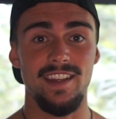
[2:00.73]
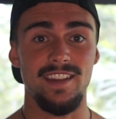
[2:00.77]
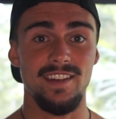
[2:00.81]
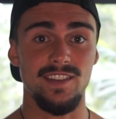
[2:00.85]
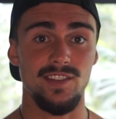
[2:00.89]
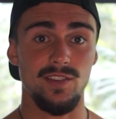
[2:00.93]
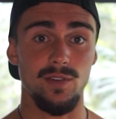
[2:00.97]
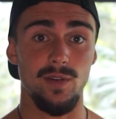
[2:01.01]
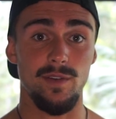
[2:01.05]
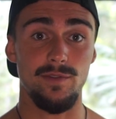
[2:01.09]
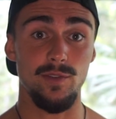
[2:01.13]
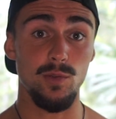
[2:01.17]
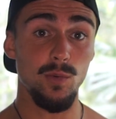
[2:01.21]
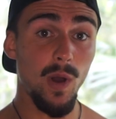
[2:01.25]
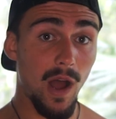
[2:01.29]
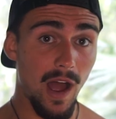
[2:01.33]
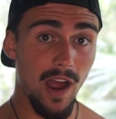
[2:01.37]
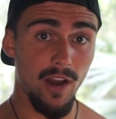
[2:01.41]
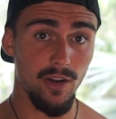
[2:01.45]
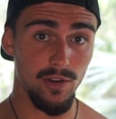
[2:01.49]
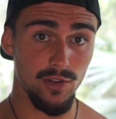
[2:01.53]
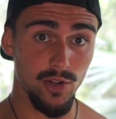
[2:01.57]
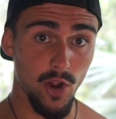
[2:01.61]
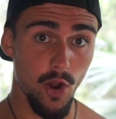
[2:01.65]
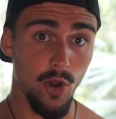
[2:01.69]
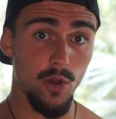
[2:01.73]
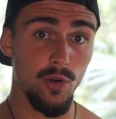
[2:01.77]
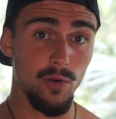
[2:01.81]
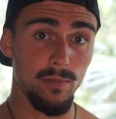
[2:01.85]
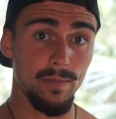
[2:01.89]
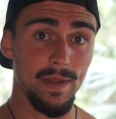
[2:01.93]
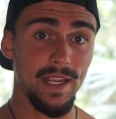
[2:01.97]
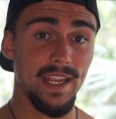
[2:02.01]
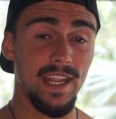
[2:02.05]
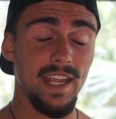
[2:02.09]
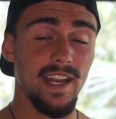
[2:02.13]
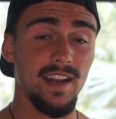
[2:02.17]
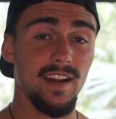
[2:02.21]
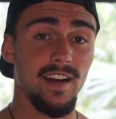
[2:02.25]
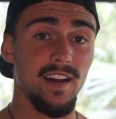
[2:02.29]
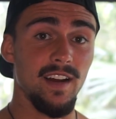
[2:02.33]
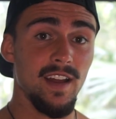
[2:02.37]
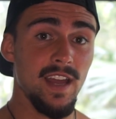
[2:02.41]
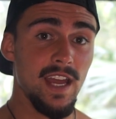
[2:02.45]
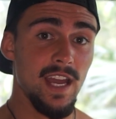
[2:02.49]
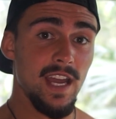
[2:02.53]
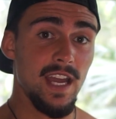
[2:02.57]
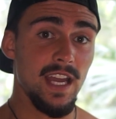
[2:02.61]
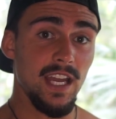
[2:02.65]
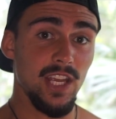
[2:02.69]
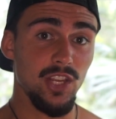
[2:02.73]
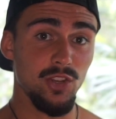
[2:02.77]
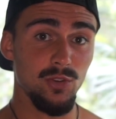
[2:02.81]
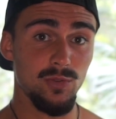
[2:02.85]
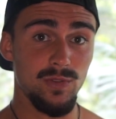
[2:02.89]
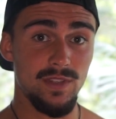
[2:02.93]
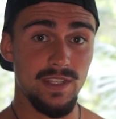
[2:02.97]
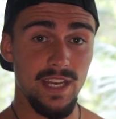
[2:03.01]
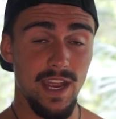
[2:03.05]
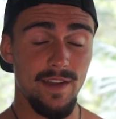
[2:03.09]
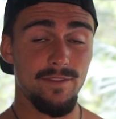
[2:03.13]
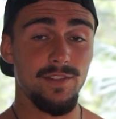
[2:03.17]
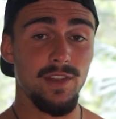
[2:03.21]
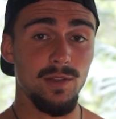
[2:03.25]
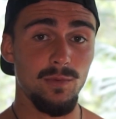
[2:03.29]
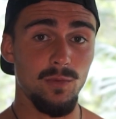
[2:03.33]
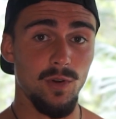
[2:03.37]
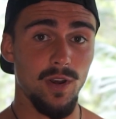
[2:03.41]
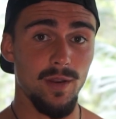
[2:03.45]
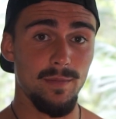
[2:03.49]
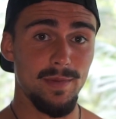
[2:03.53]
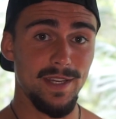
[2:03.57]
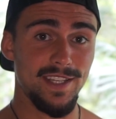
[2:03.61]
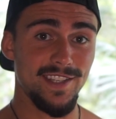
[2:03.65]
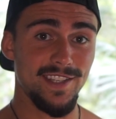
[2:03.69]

And so if you are a total beginner, you definitely want to be